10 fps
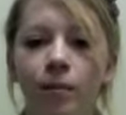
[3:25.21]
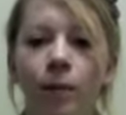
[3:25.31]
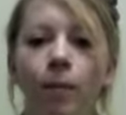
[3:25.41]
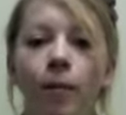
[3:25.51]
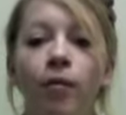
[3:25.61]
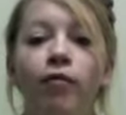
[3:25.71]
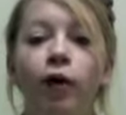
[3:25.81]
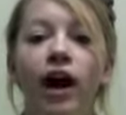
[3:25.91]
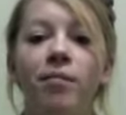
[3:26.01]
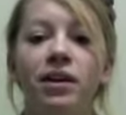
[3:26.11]
but before
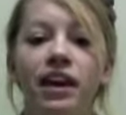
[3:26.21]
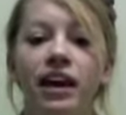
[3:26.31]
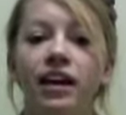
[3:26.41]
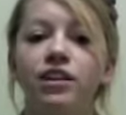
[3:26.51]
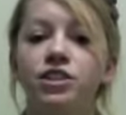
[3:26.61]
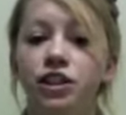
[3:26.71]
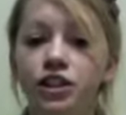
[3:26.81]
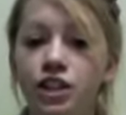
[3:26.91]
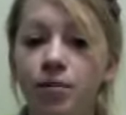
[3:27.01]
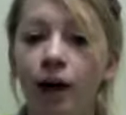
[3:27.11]
I begin, turn to
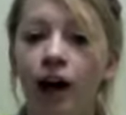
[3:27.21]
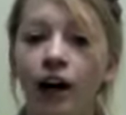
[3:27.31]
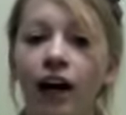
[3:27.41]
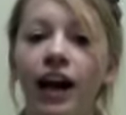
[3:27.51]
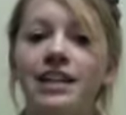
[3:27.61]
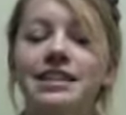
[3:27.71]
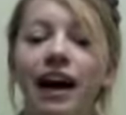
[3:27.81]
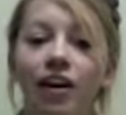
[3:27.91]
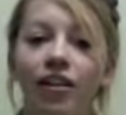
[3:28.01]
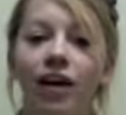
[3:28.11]
your partner and
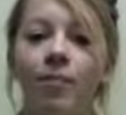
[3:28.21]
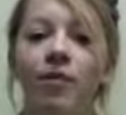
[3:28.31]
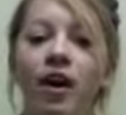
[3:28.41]
tell them